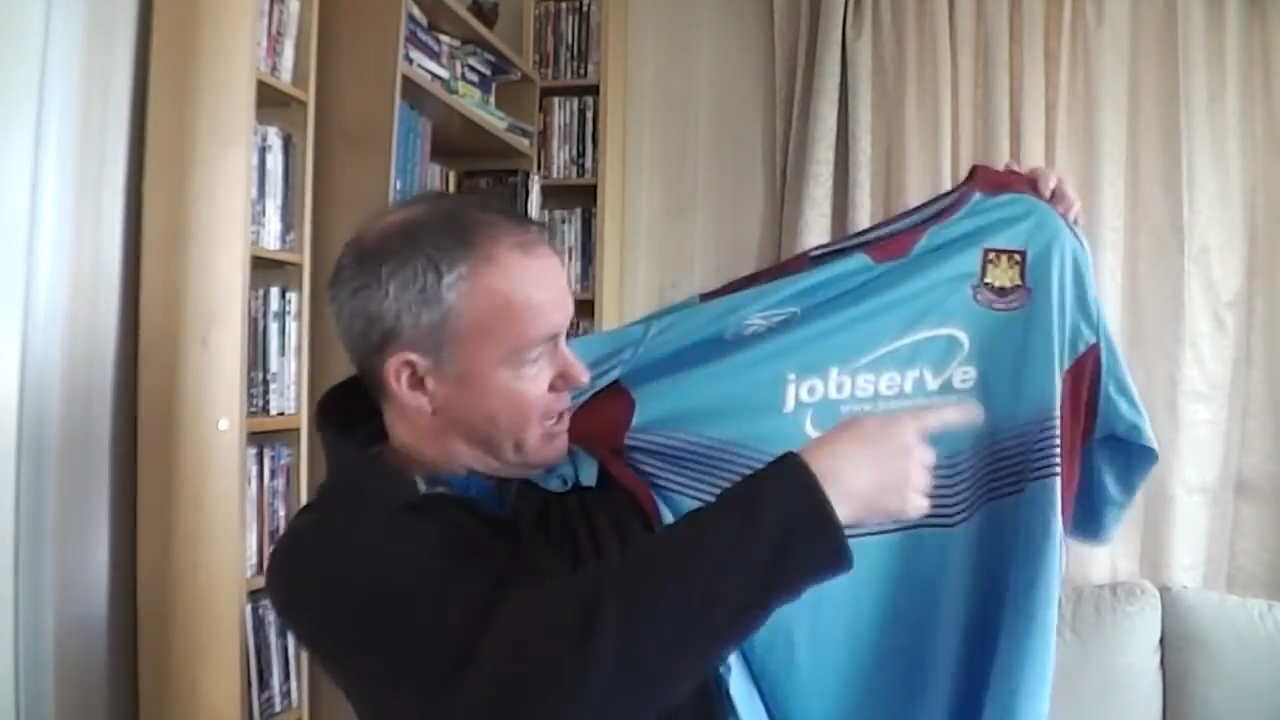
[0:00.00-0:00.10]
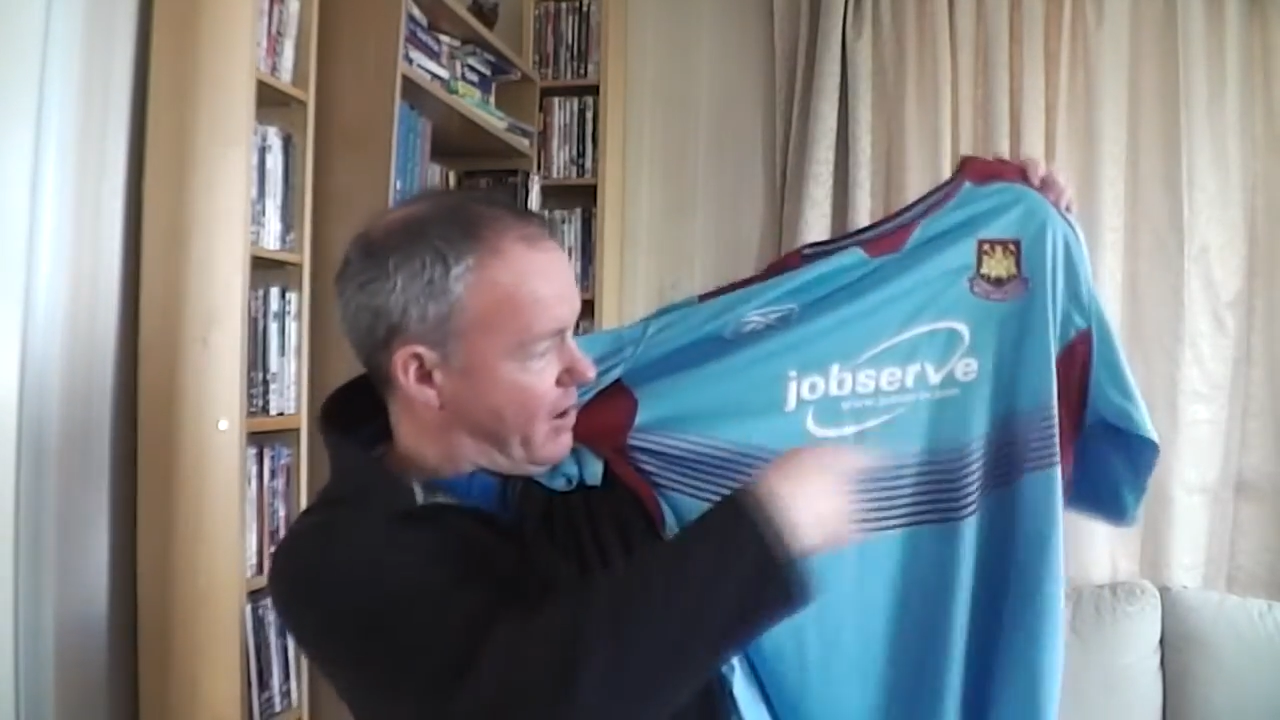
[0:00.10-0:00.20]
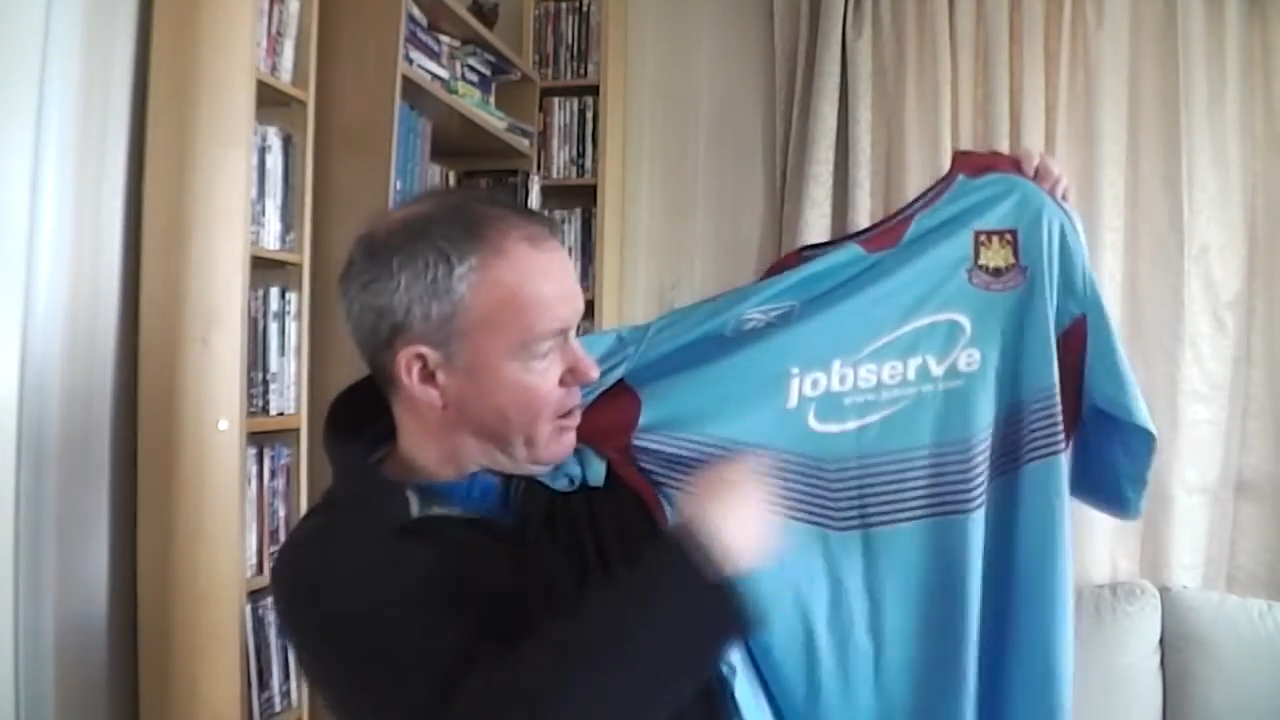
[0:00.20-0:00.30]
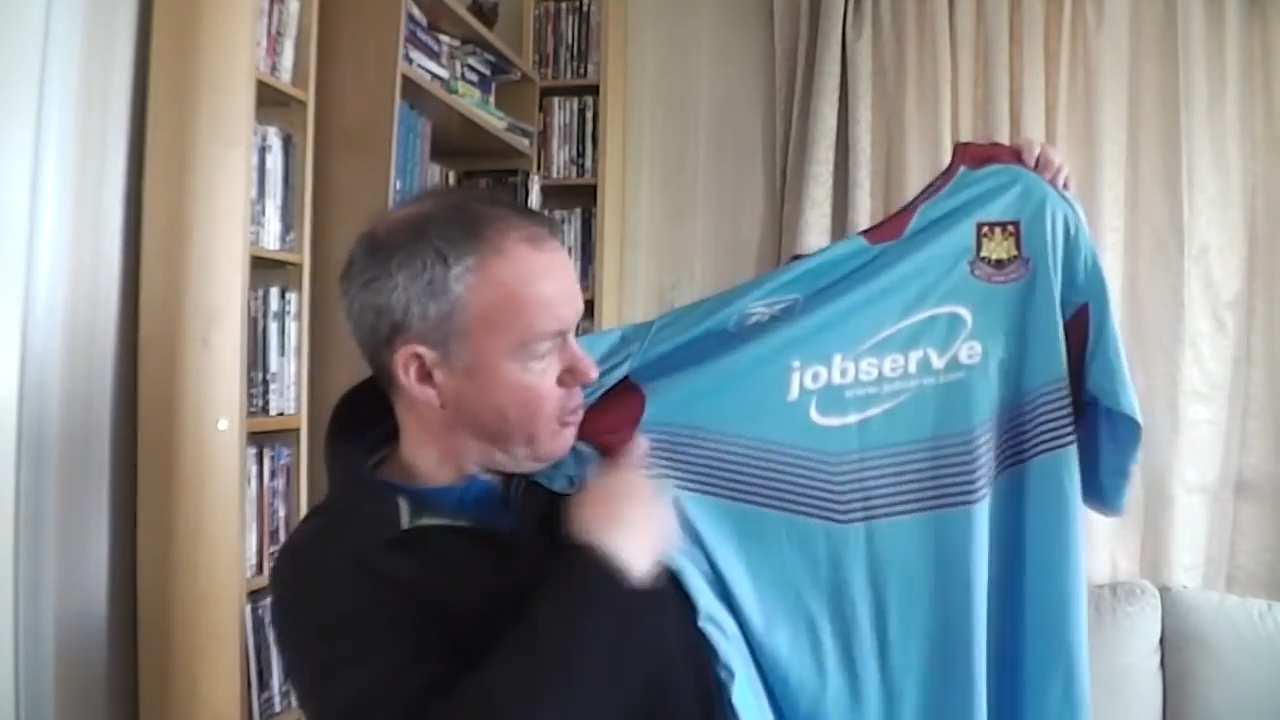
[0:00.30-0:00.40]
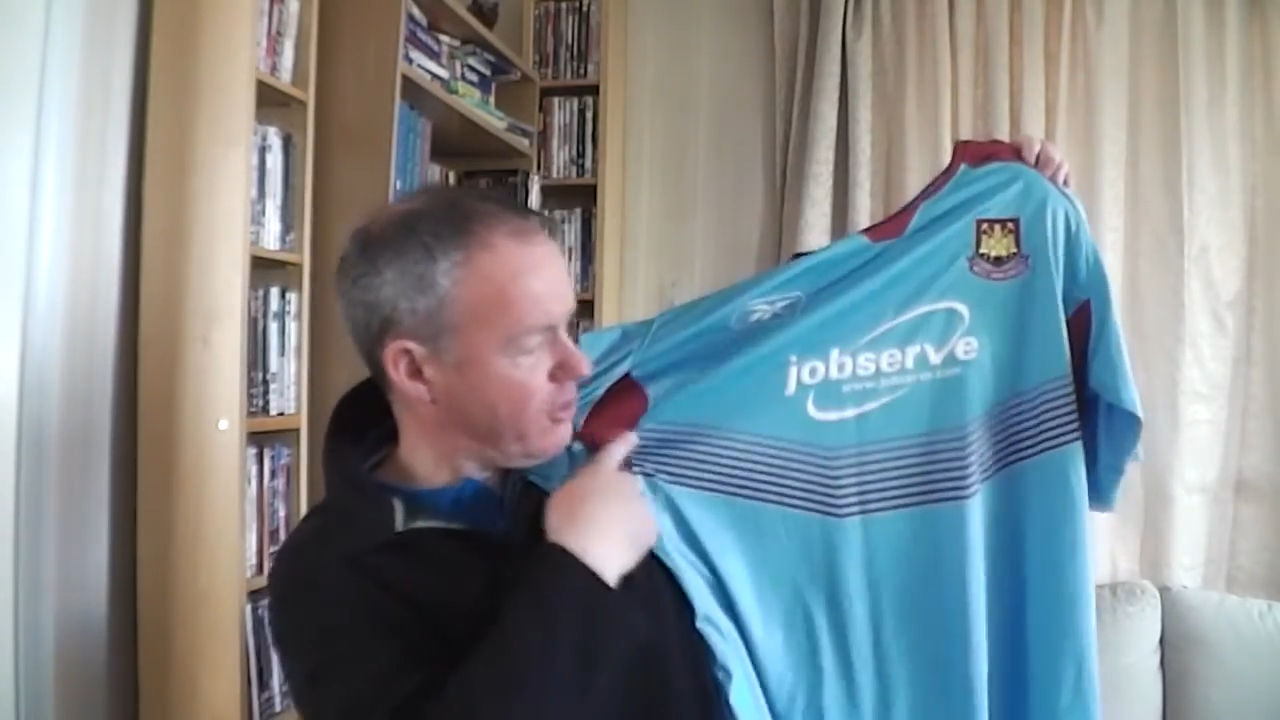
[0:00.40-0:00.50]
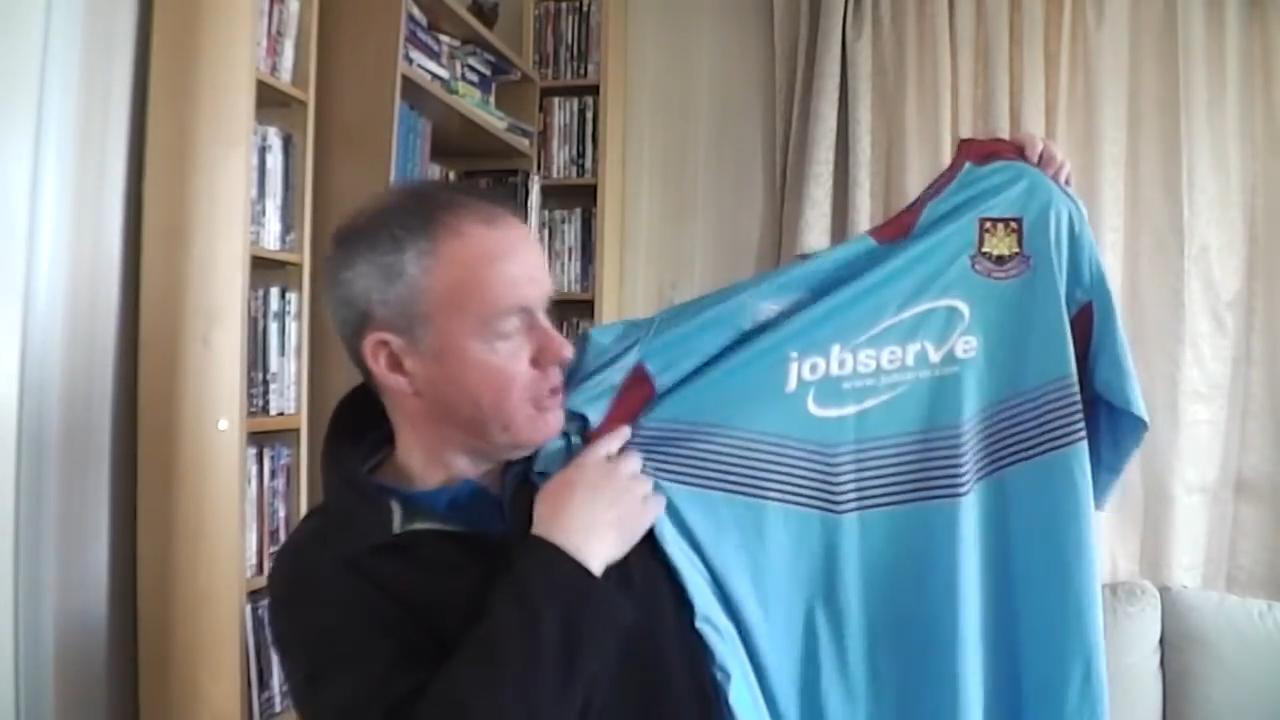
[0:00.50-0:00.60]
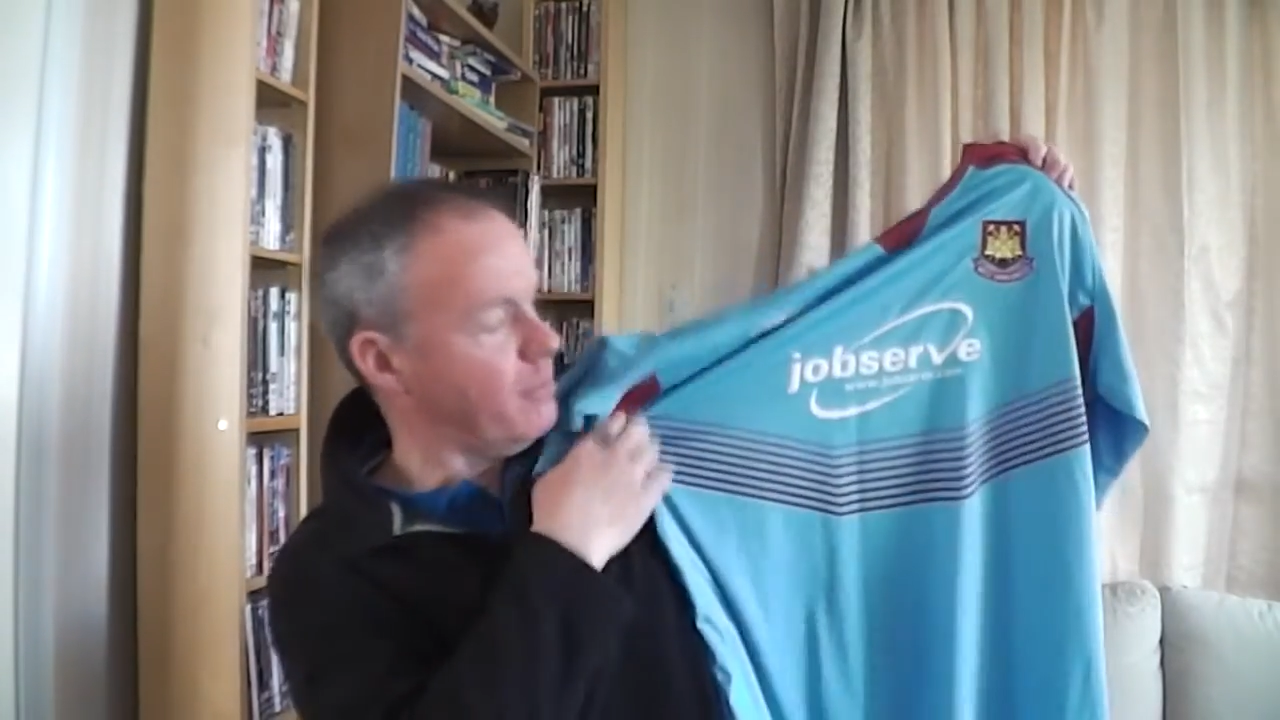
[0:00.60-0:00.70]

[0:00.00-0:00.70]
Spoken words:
going across the